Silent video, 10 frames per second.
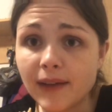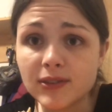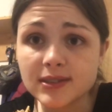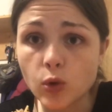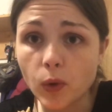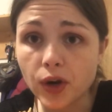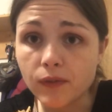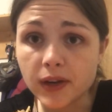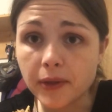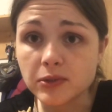in every single one of
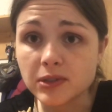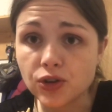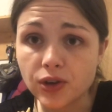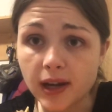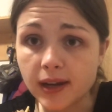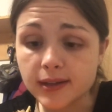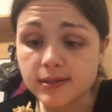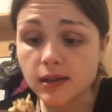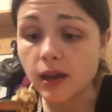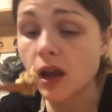your videos that you're getting a
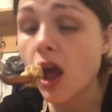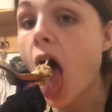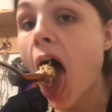dislike.